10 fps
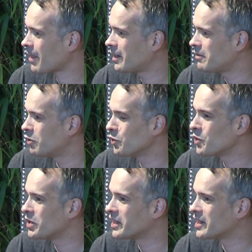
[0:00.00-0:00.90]
evolved a
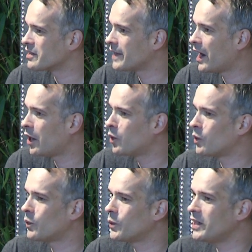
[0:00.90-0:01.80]
bit, and now
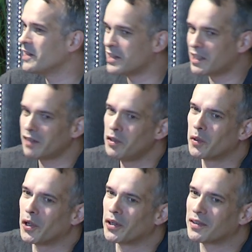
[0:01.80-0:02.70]

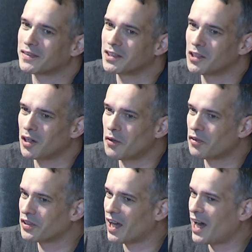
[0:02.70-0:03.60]
interviewers
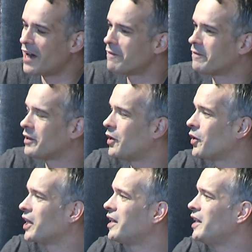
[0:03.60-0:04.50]
often have a
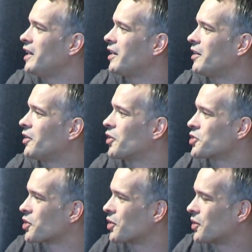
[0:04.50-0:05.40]
key
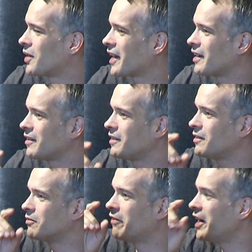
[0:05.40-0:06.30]
culture
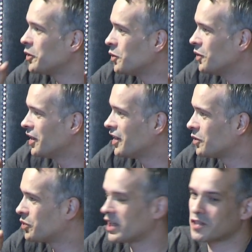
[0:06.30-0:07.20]
value
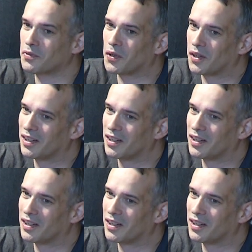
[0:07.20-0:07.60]
to test for.